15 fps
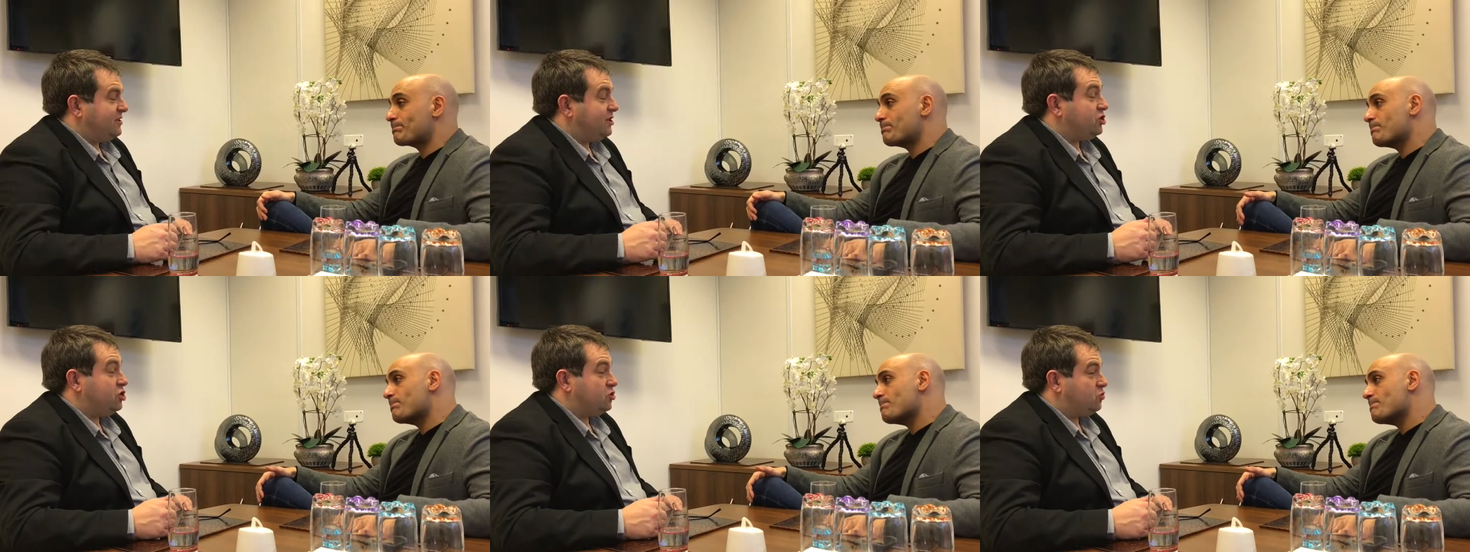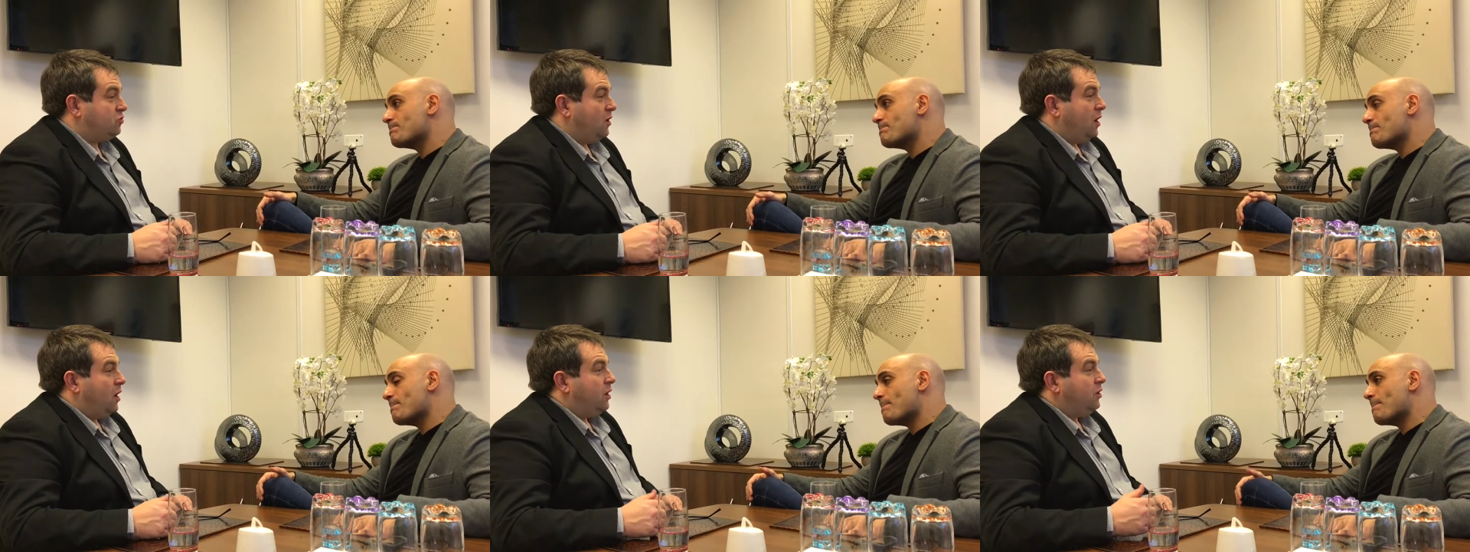Speaker 1: is it just
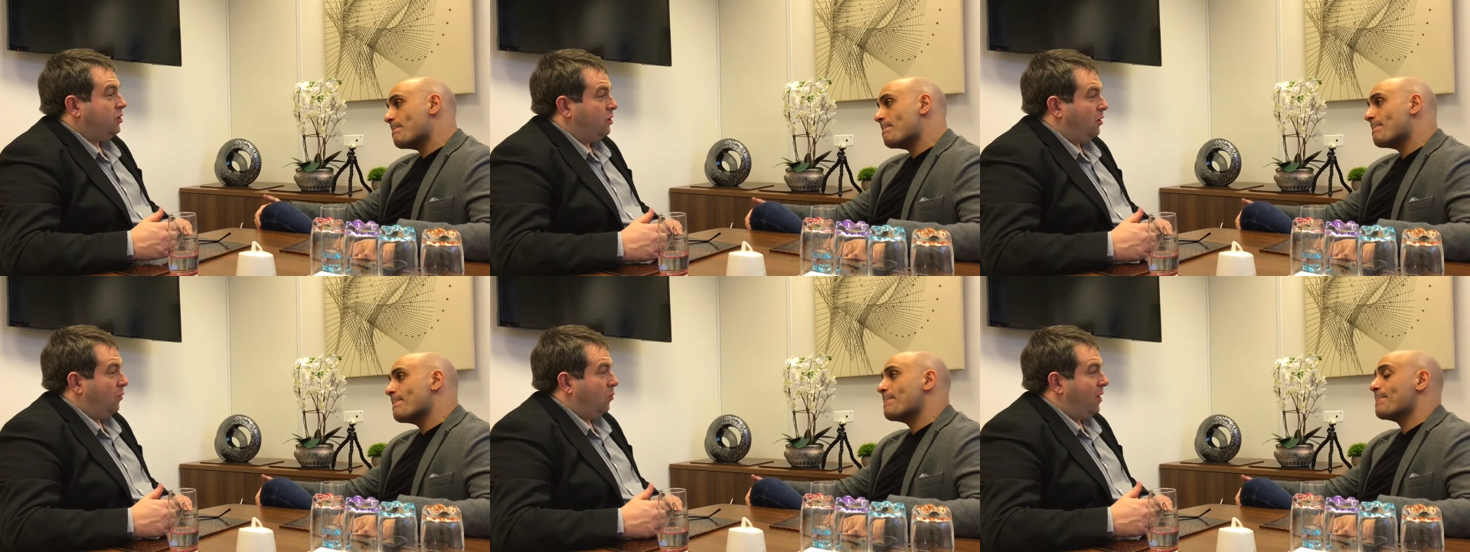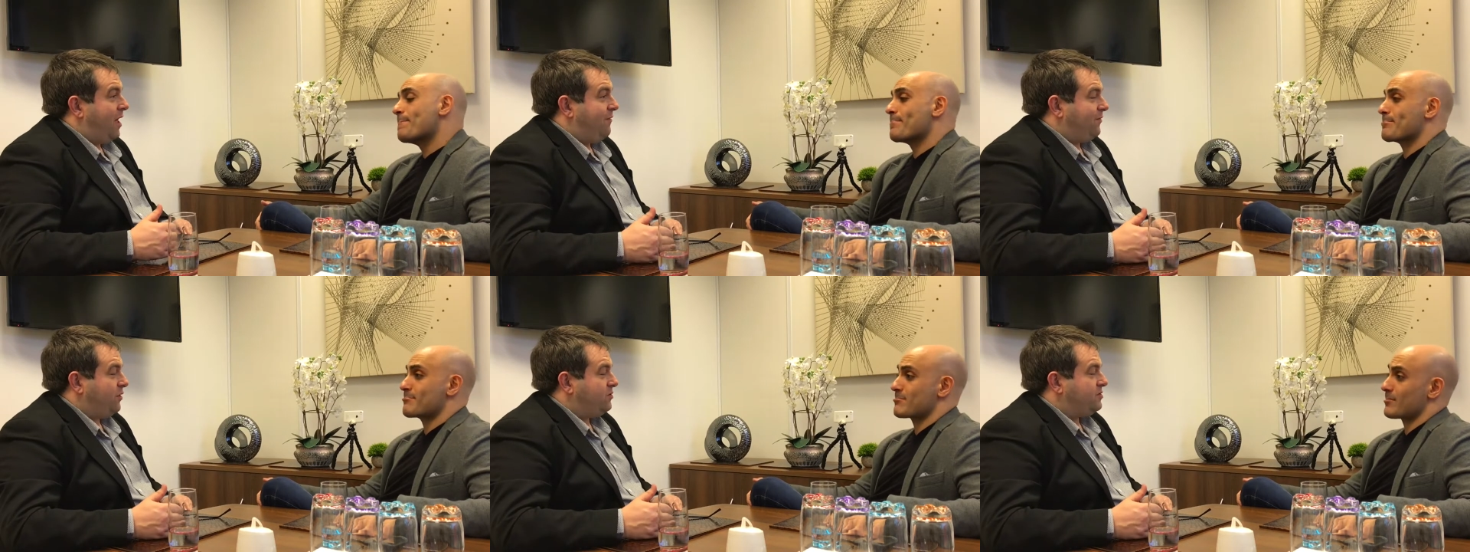you,
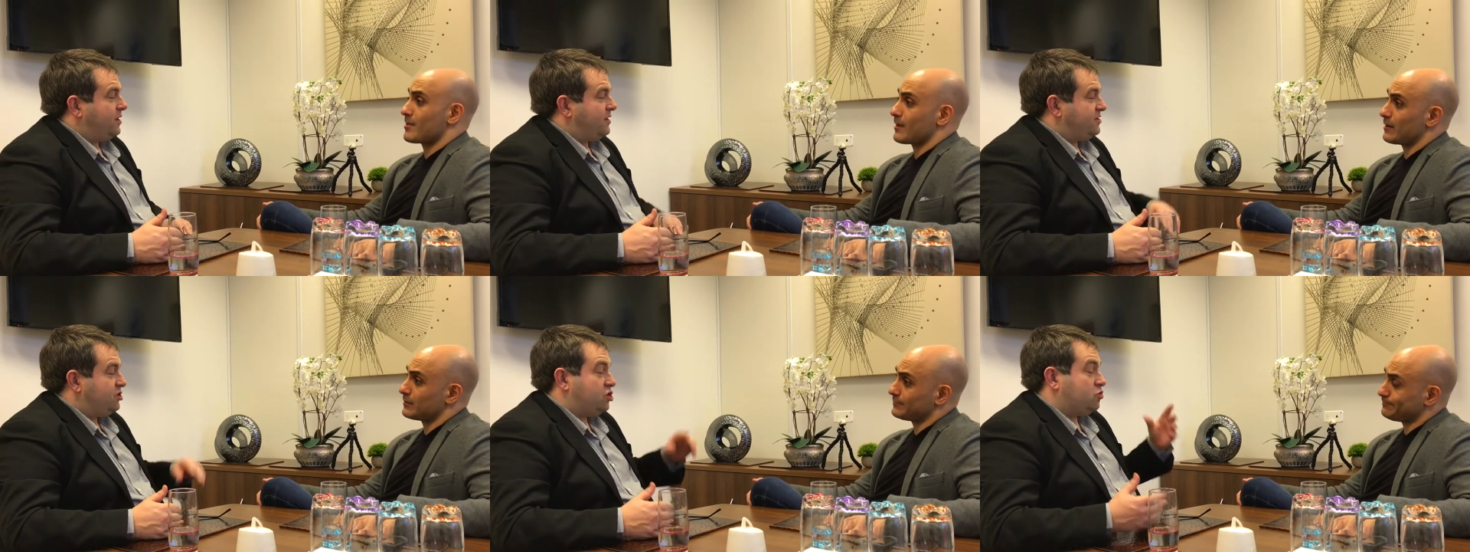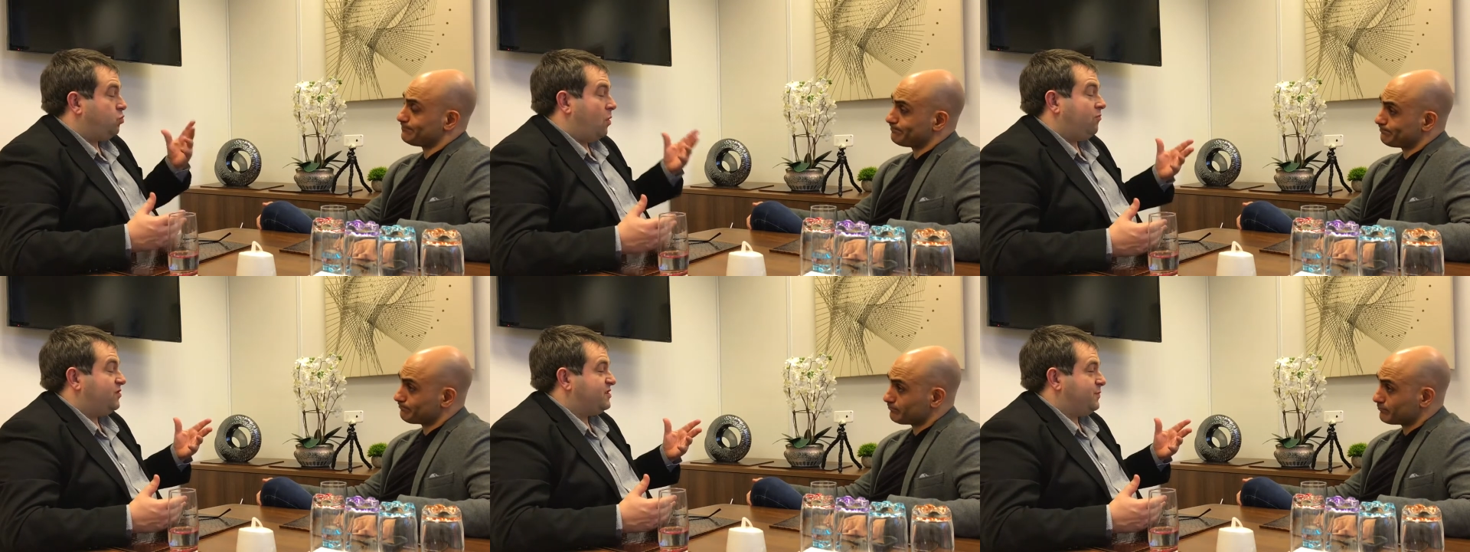whatever you, is it
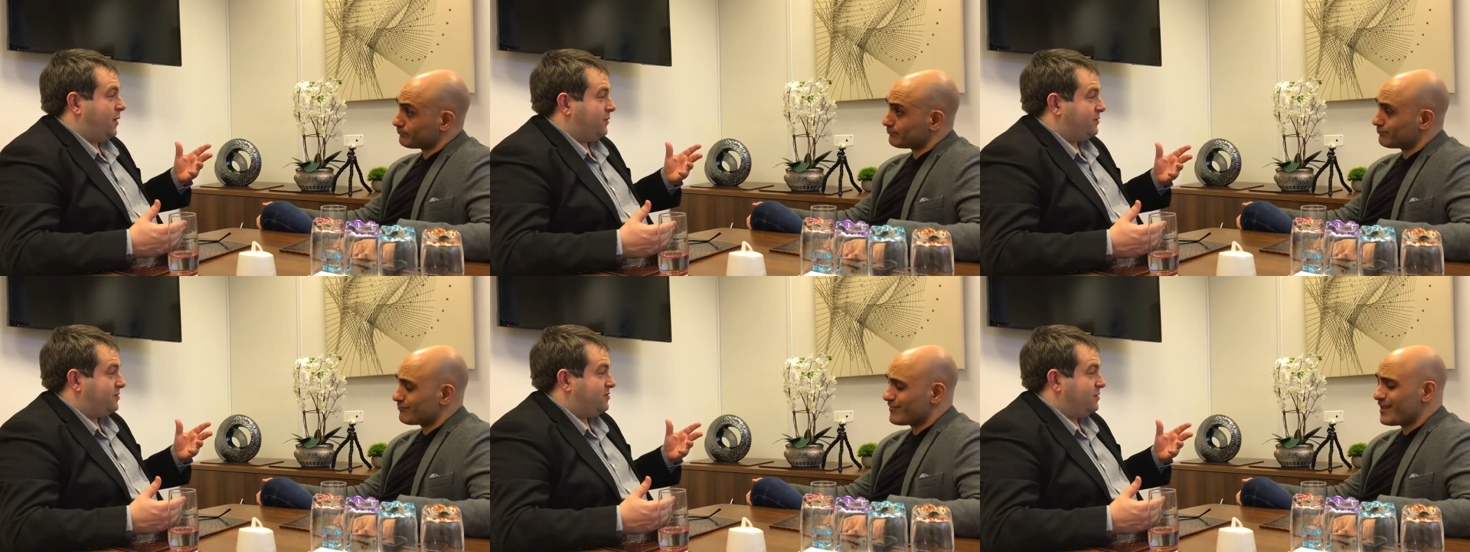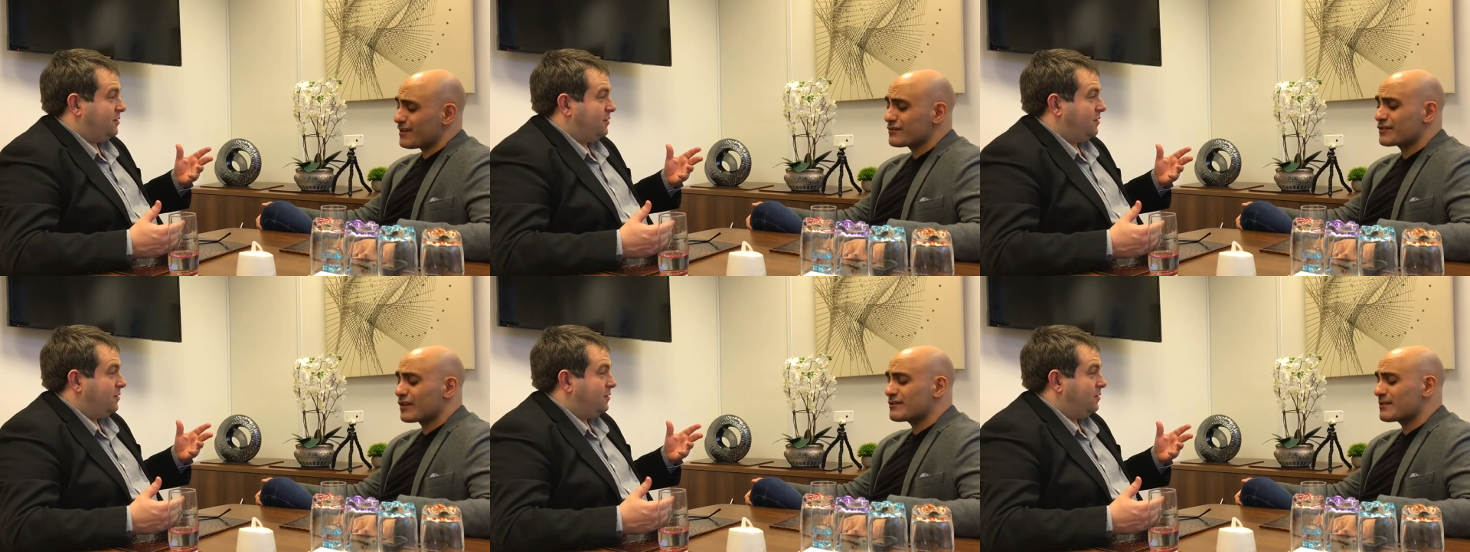just one
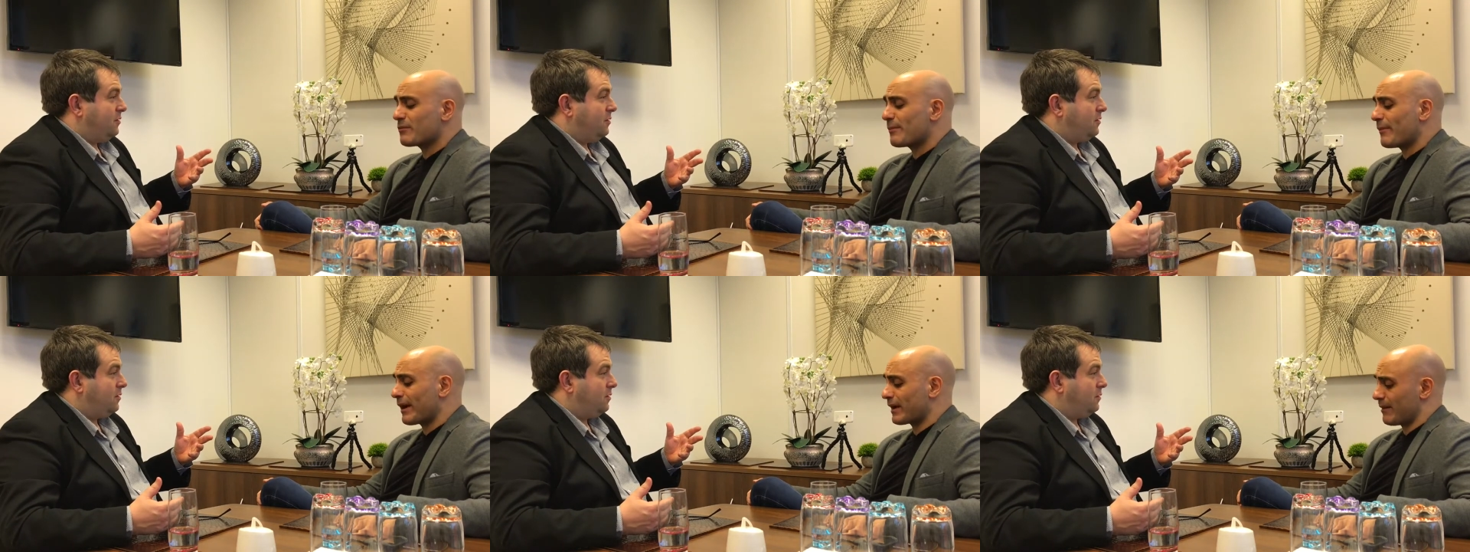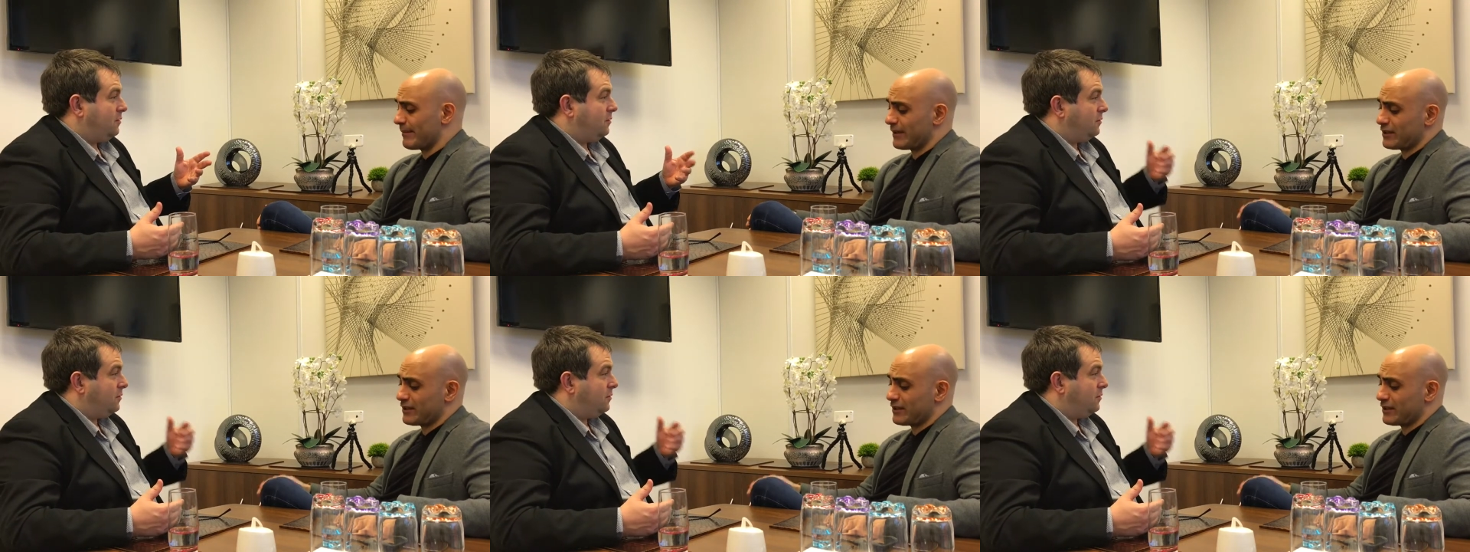response? So
Speaker 2: someone might come